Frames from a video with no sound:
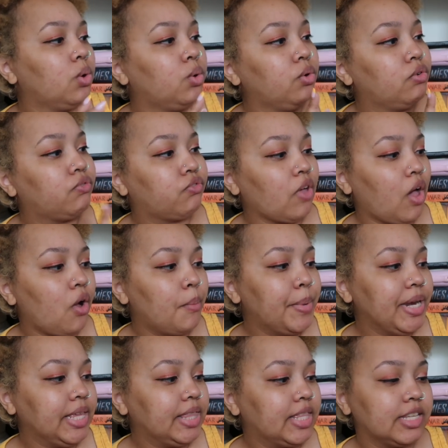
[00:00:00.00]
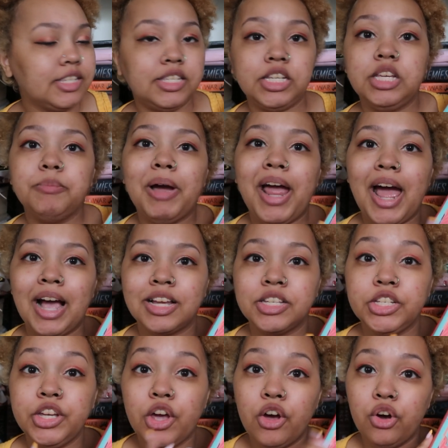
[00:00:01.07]
who Fell Beneath the Sea by
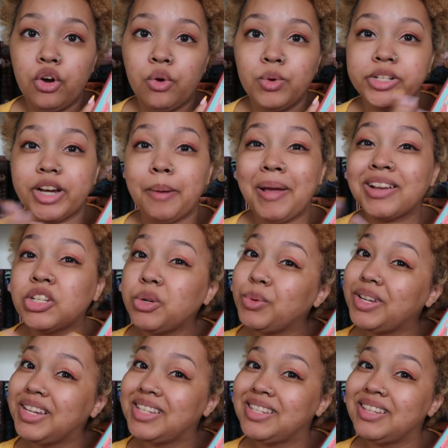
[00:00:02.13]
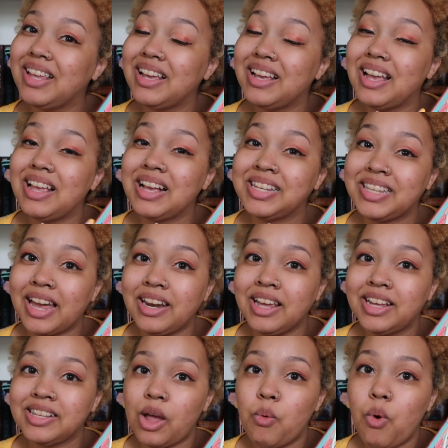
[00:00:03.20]
Axie-O, which I'm actually really ex excited
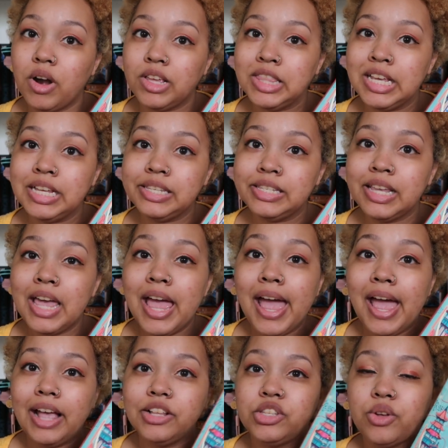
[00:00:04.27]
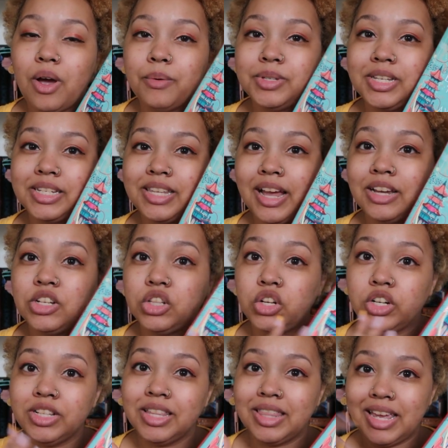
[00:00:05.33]
because I wanted this, and so I was excited to
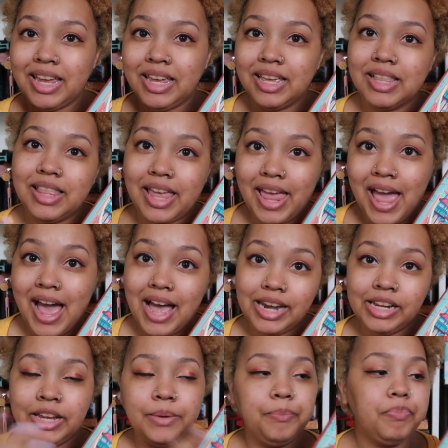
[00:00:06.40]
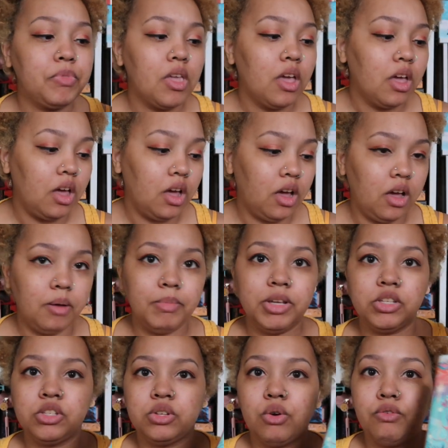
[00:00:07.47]
learn that they, like, had it. Um,
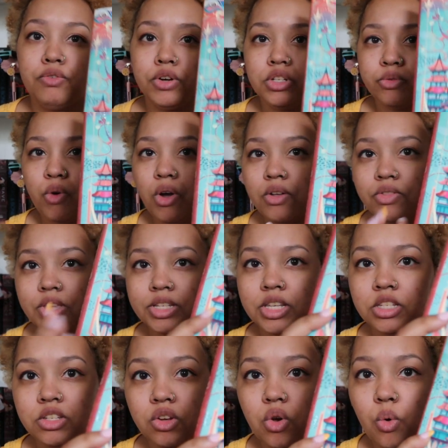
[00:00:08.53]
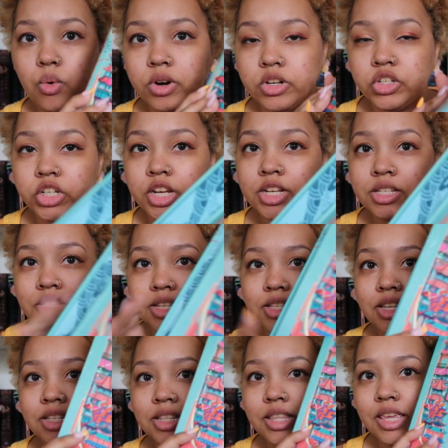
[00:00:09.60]
so first of all, this is gorgeous.
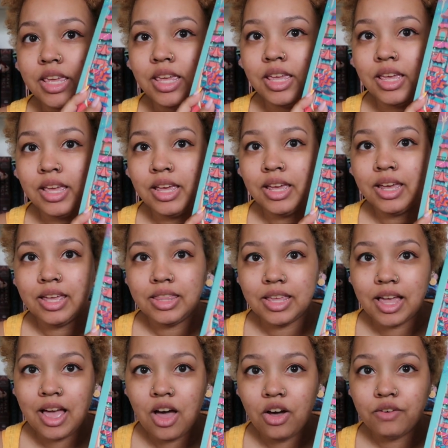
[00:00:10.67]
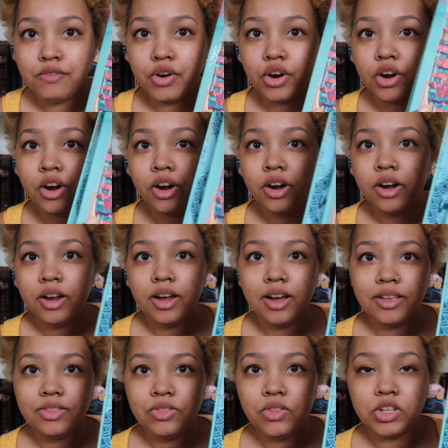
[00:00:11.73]
This is the, the cover,
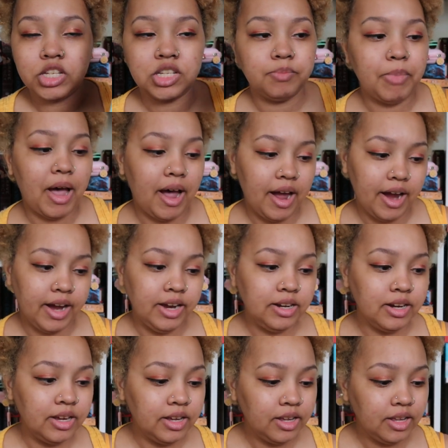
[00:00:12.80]
the spine,